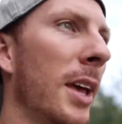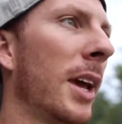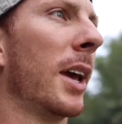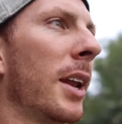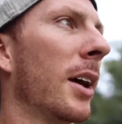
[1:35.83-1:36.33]

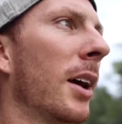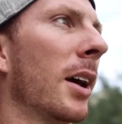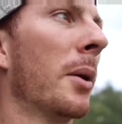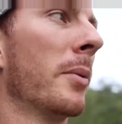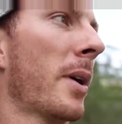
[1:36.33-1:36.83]
And
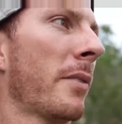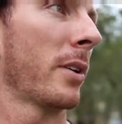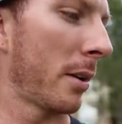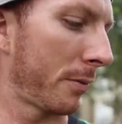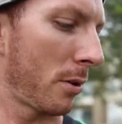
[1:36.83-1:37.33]
uh, I've
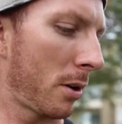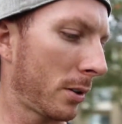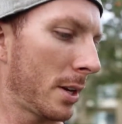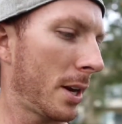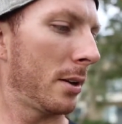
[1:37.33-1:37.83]
got a
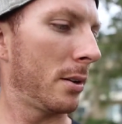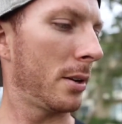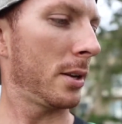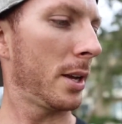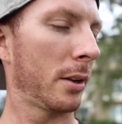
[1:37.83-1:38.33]
frog tied
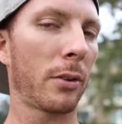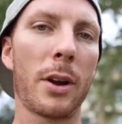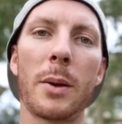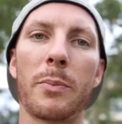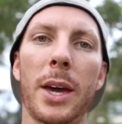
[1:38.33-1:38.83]
on and a
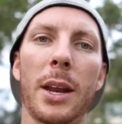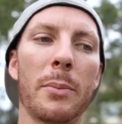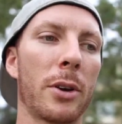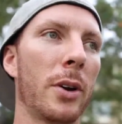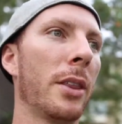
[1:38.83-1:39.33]
crankbait.
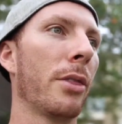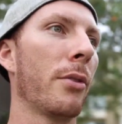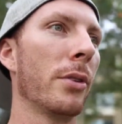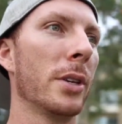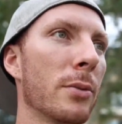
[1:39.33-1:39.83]
I'm gonna go ahead and
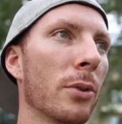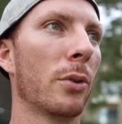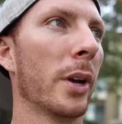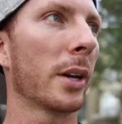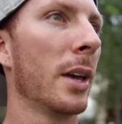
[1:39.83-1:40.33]
throw these real
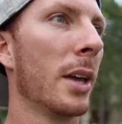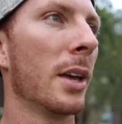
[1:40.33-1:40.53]
quick.